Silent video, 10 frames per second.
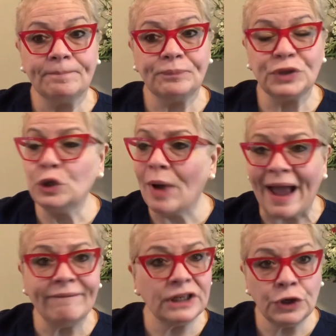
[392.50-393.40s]
you
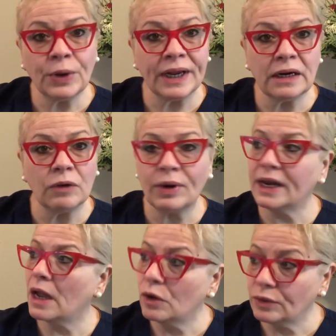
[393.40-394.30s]
have in your head
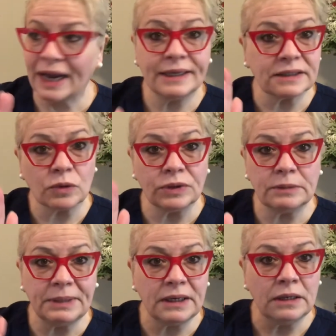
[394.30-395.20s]
already, okay, it's going to
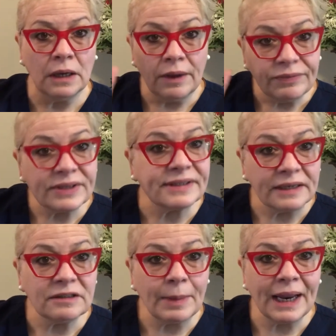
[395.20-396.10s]
be the size
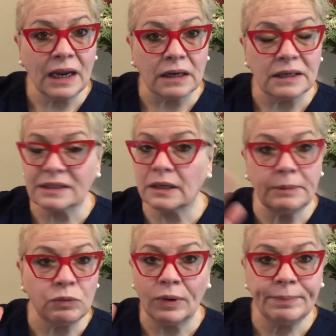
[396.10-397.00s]
of my hand. It's going to be
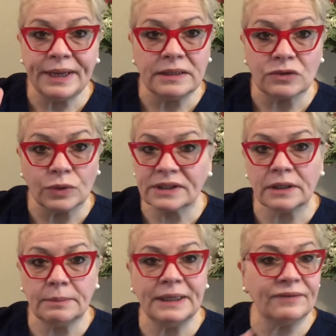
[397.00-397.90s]
1 piece, or it's going to
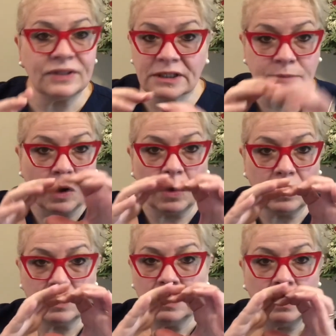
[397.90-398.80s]
be, if it's
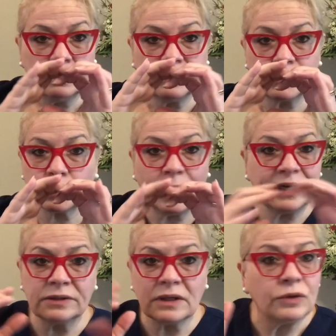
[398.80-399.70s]
small, little
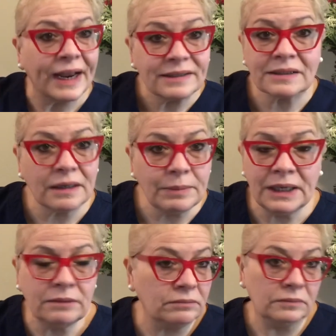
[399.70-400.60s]
squares, okay, it's going to be
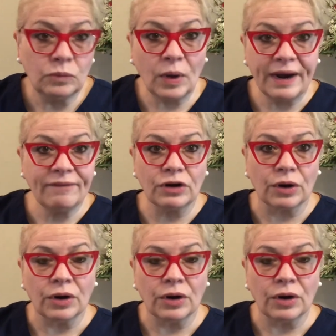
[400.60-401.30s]
whatever.